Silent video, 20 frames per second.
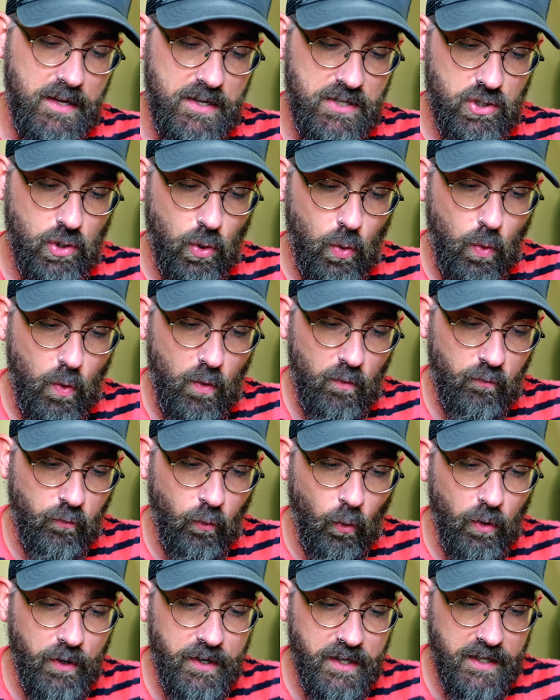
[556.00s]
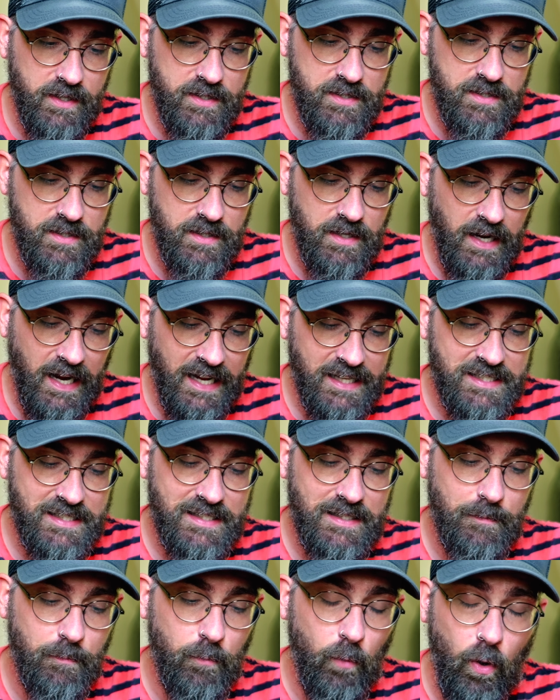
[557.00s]
So for this,
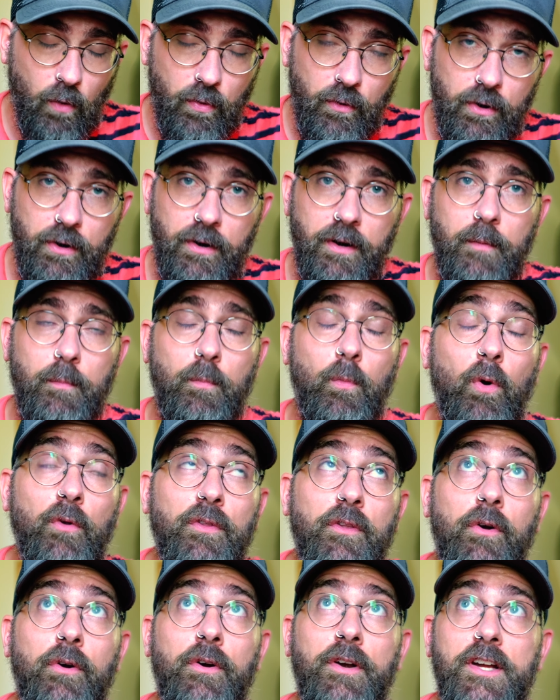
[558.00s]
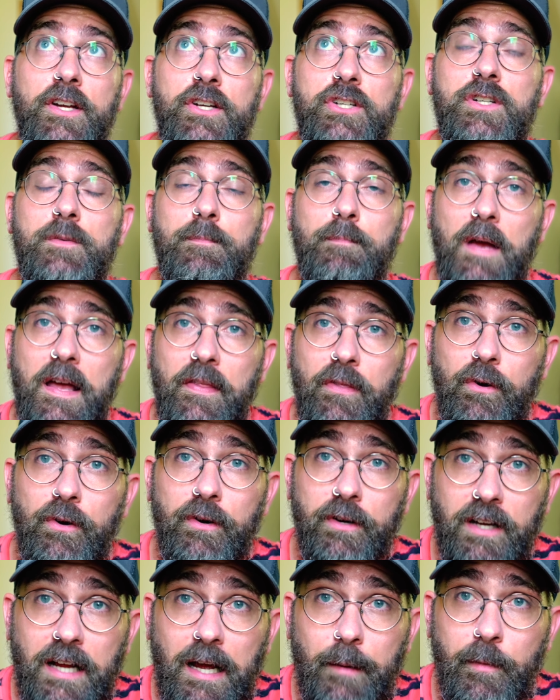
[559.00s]
it's modernish,
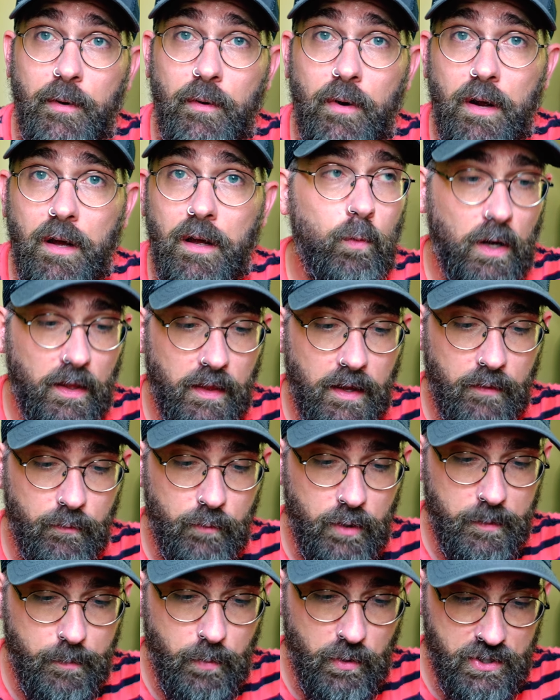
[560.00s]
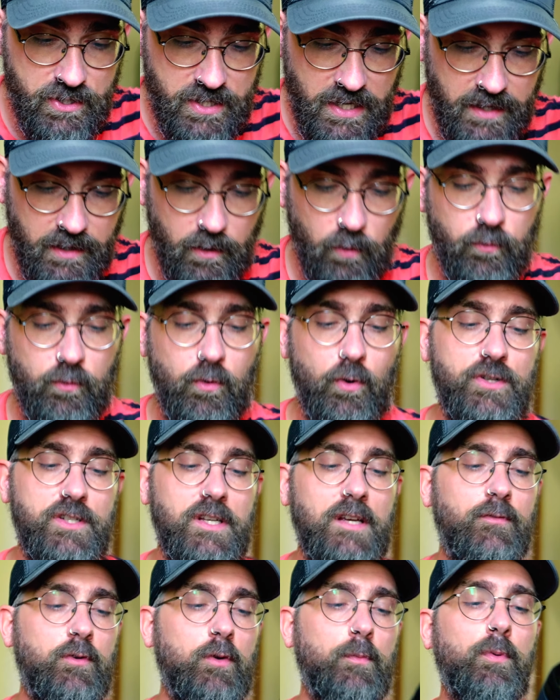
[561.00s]
better camera, 100%. Of course,
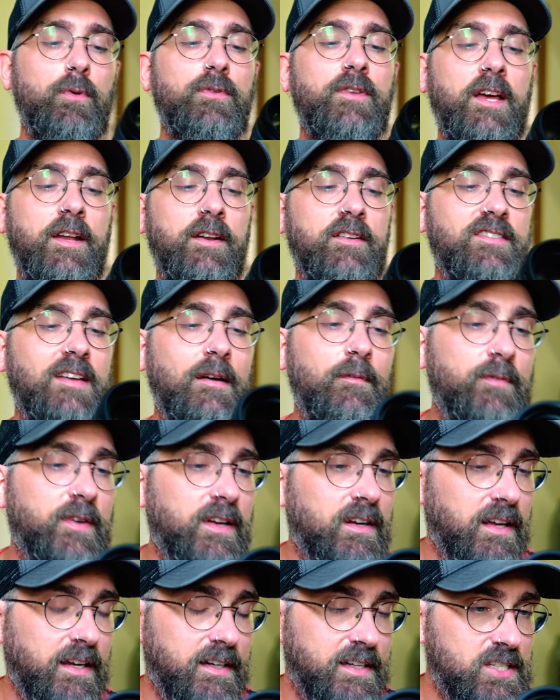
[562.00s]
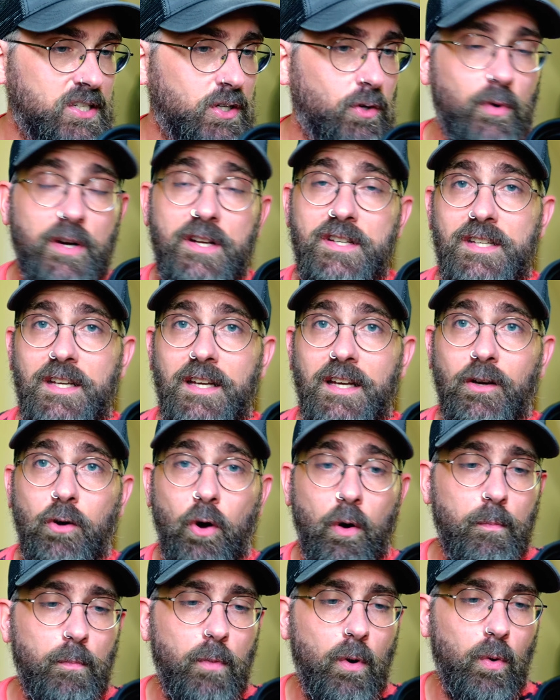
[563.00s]
if you put then something like this crazy
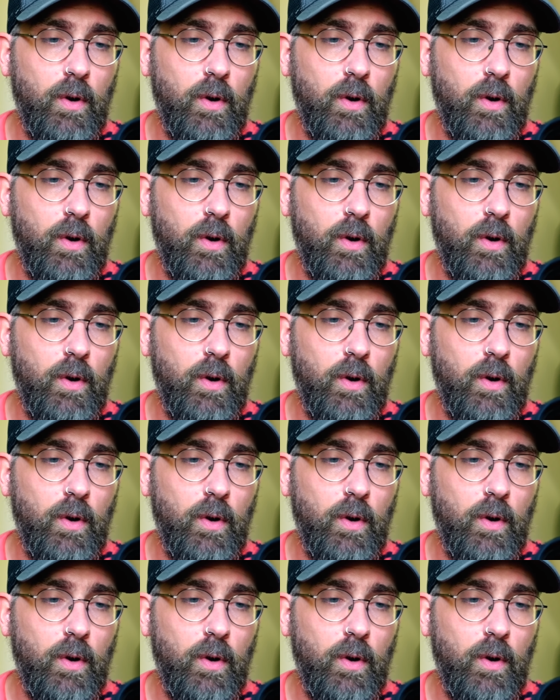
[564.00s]
combo,